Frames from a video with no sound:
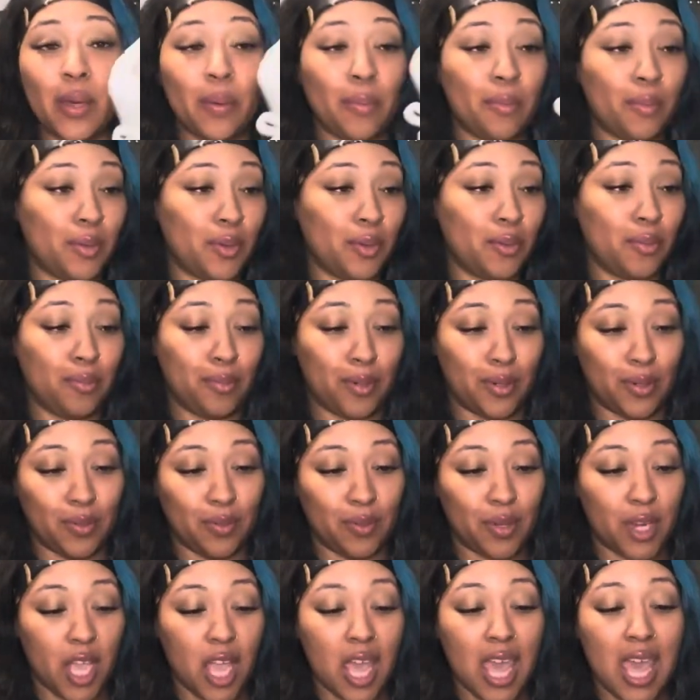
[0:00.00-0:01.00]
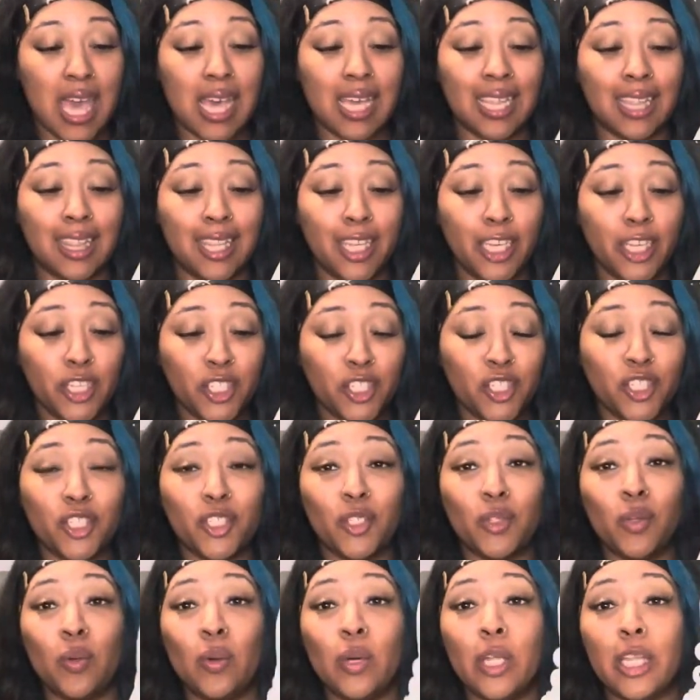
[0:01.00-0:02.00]
boot. This
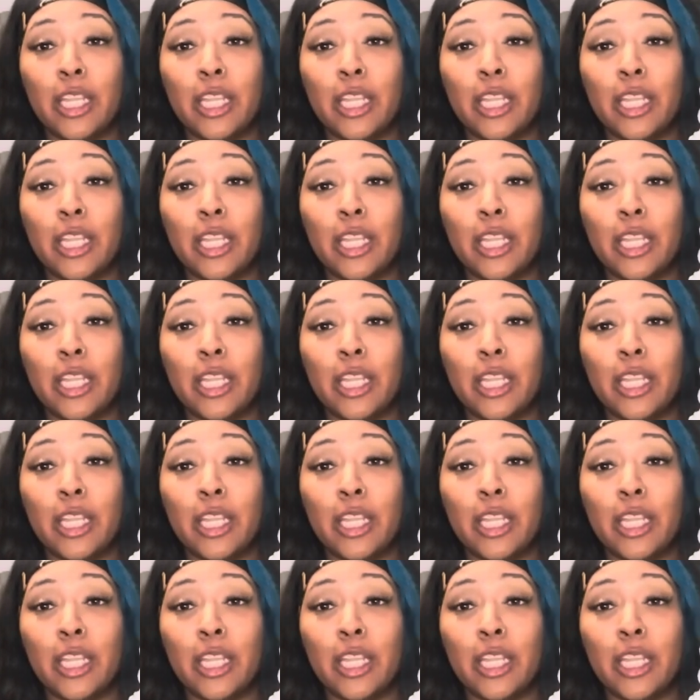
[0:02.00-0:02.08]
shoe